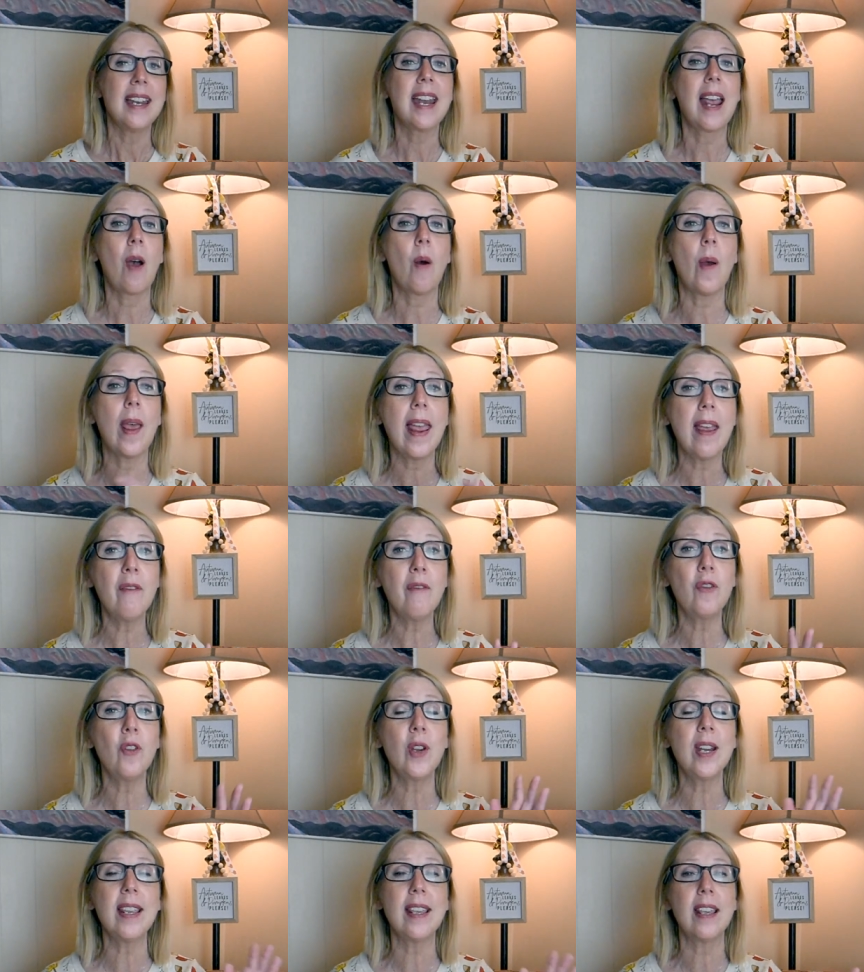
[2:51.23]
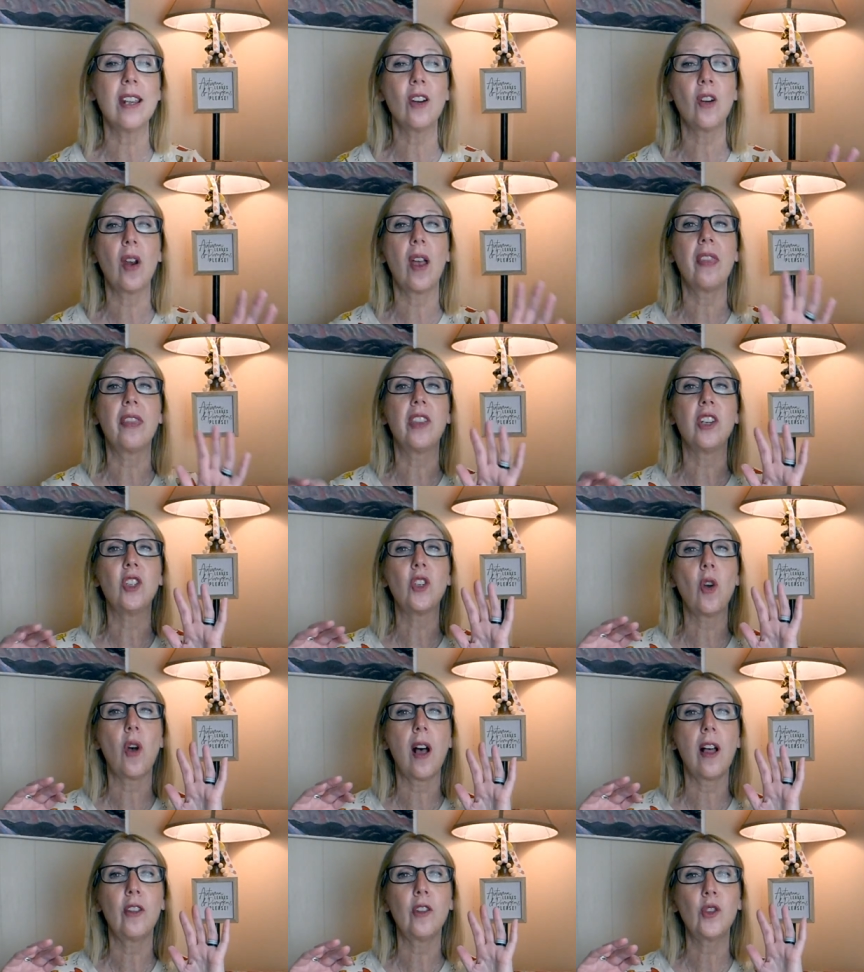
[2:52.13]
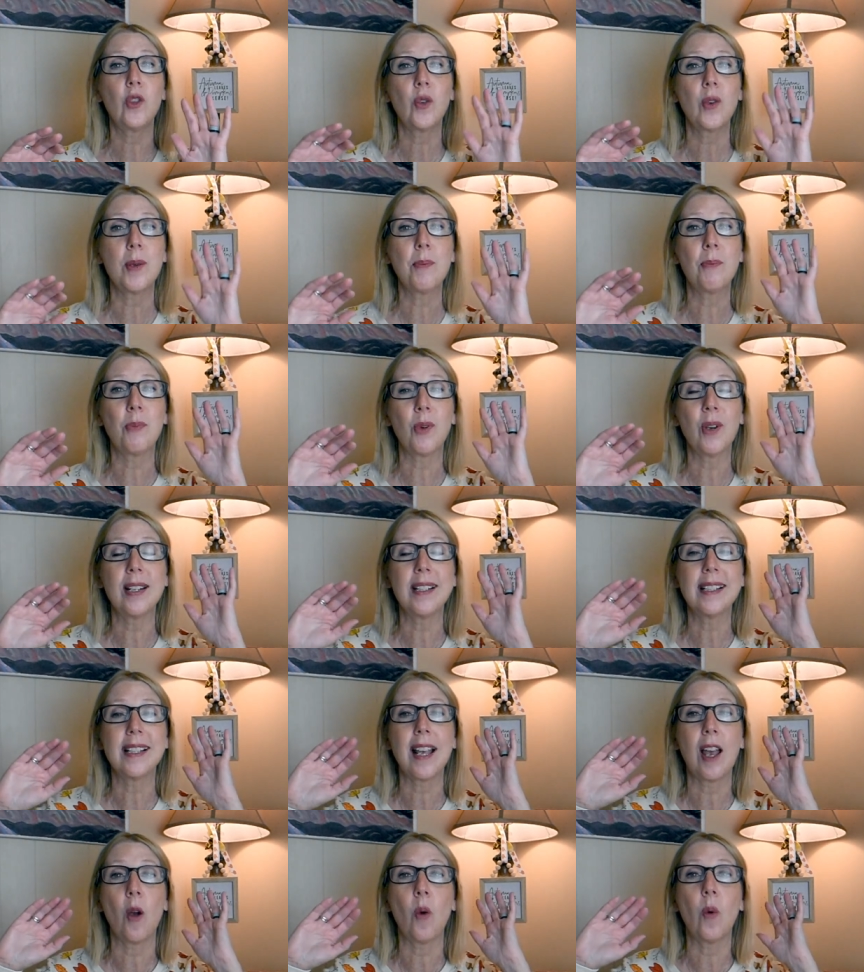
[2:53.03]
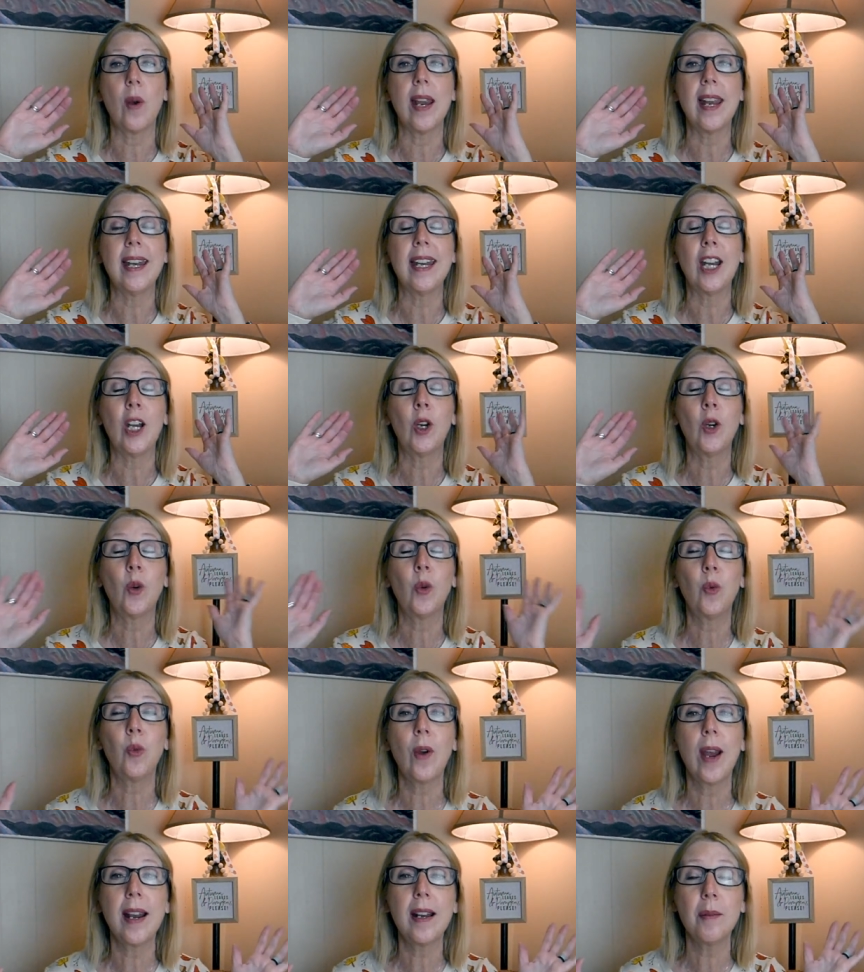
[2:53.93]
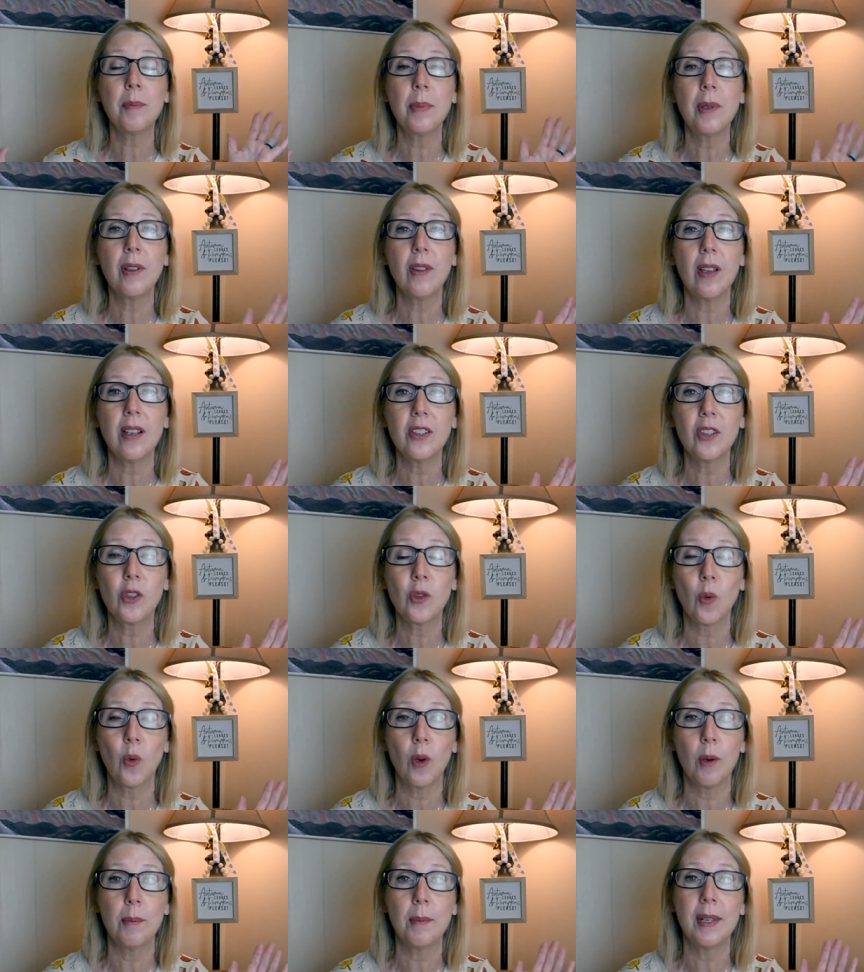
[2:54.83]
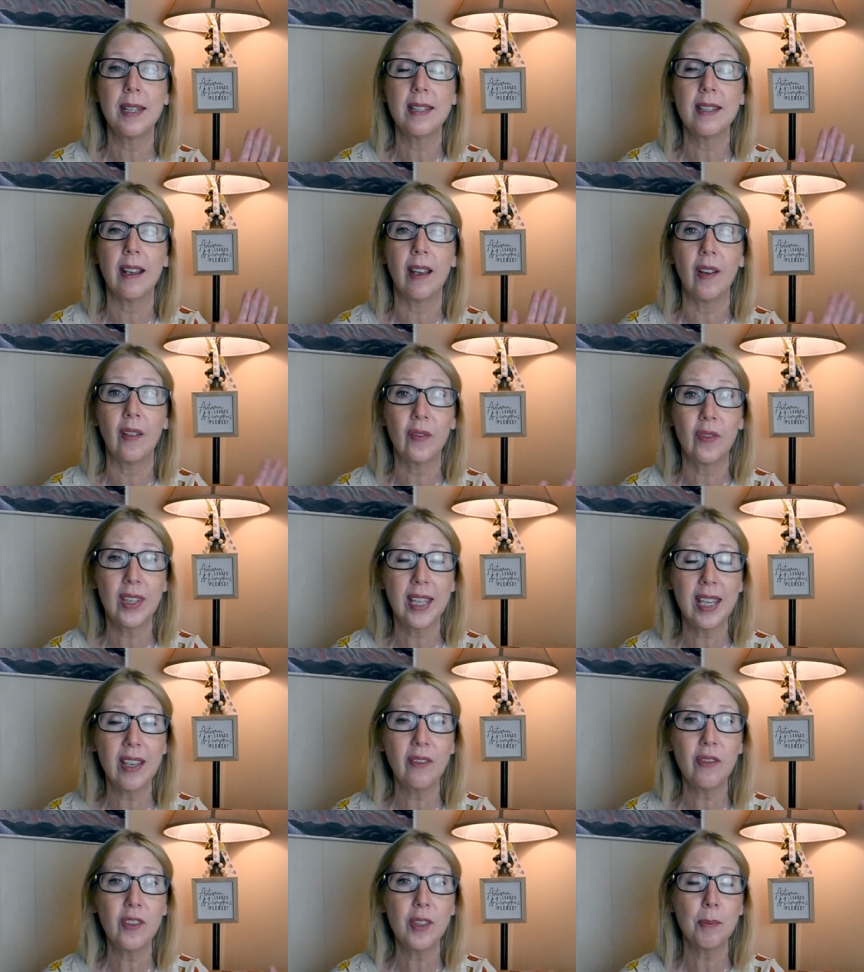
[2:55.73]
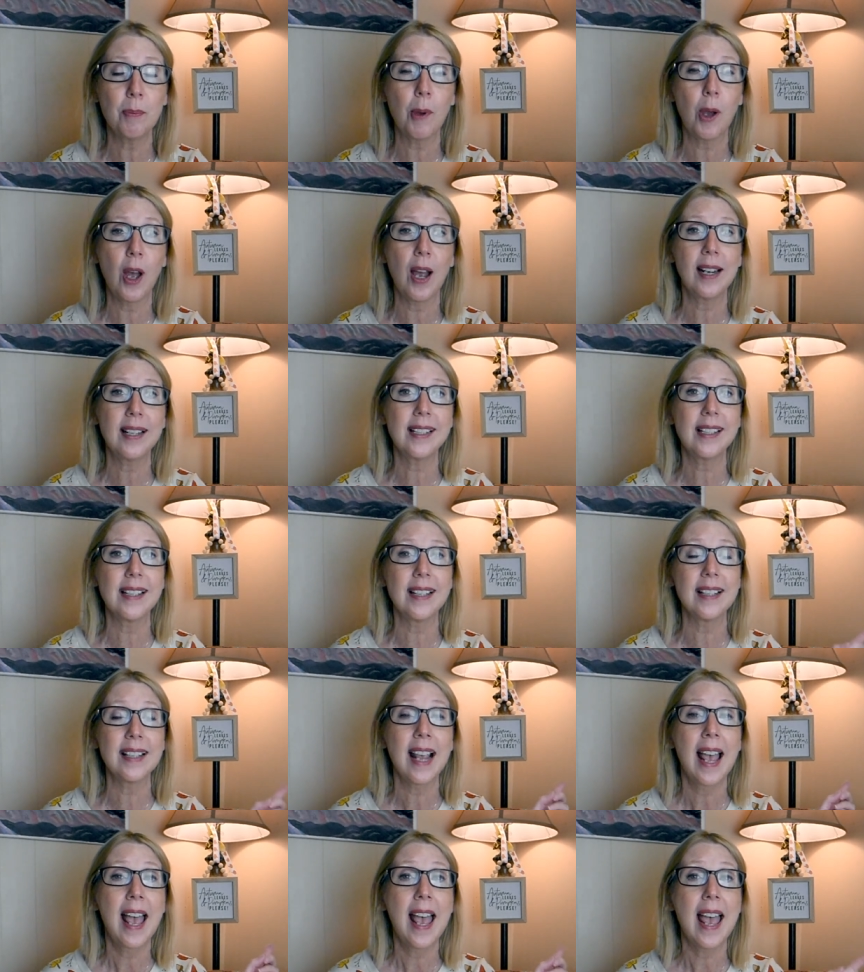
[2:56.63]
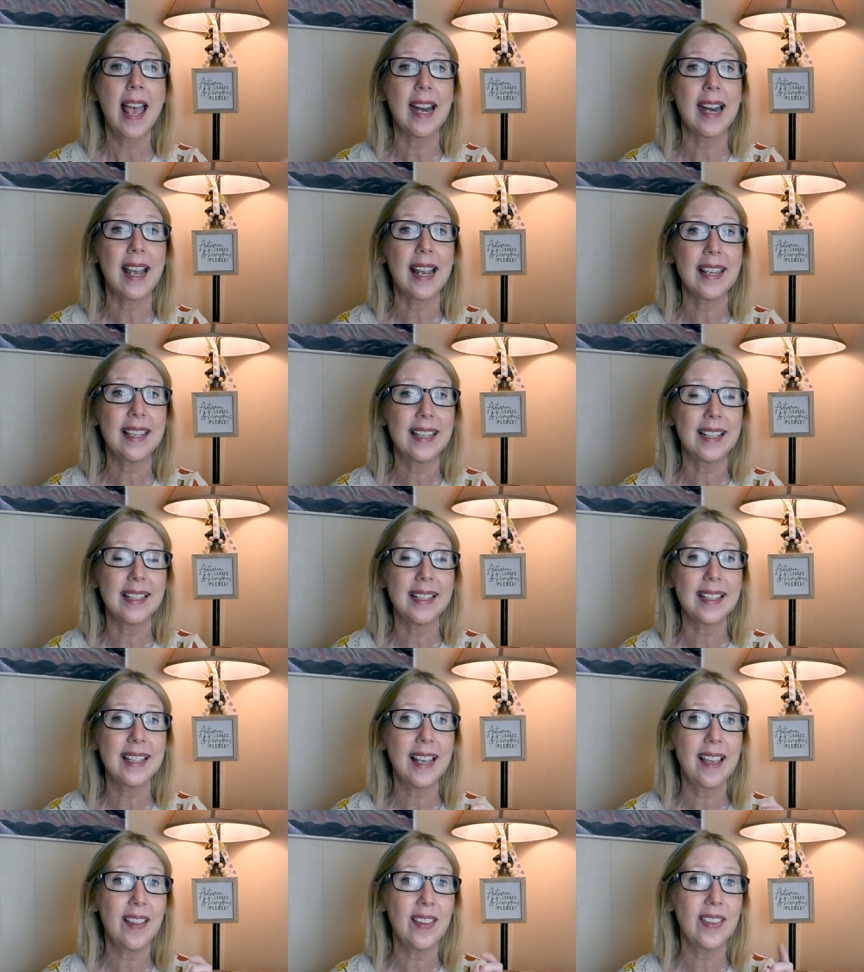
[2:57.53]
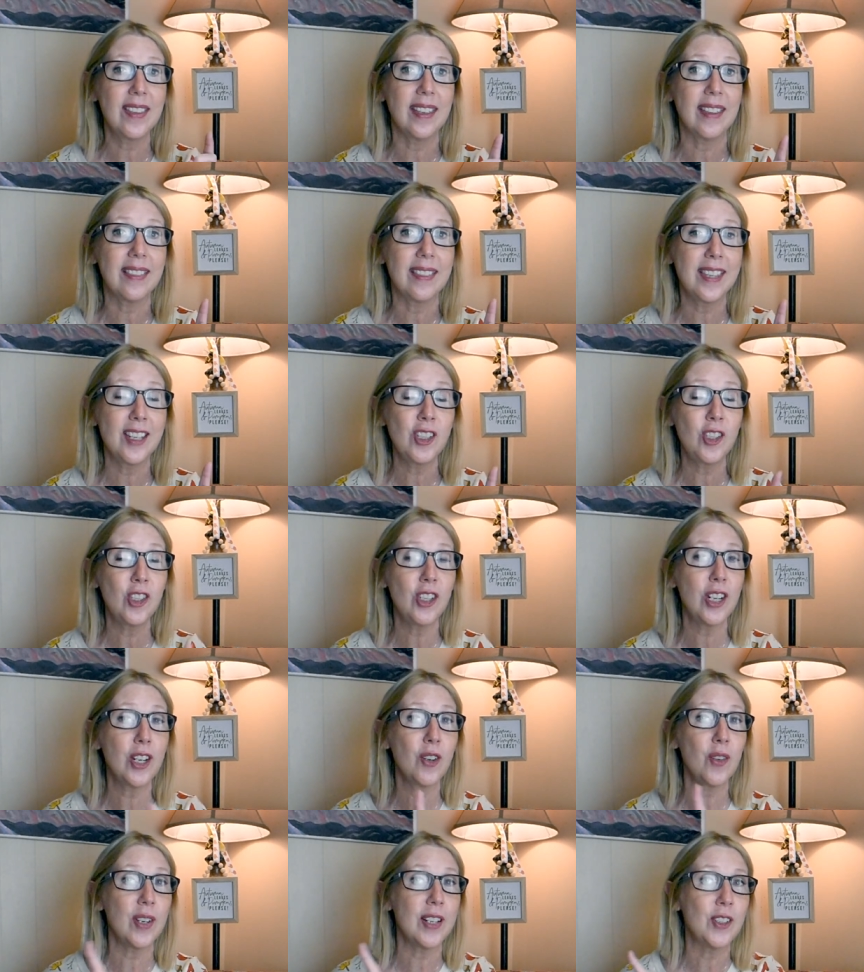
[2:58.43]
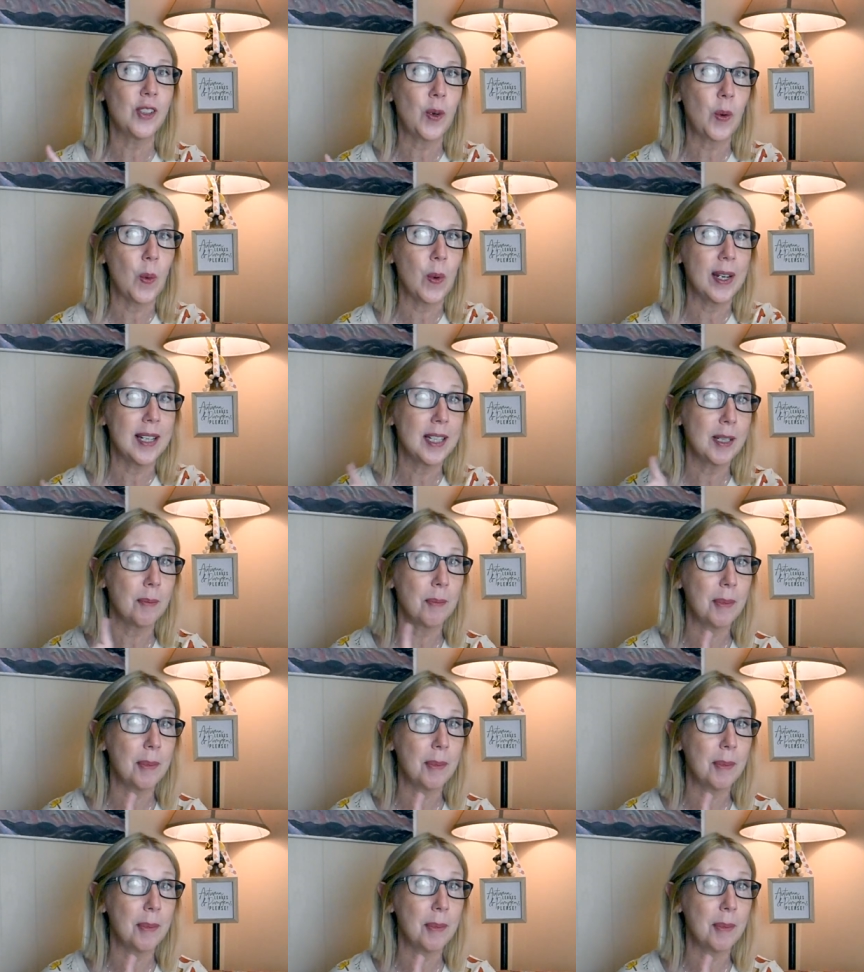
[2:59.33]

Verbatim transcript: Now, every year, the Dollar Tree brings out an incredible assortment of gift boxes, and I can tell that this year is going to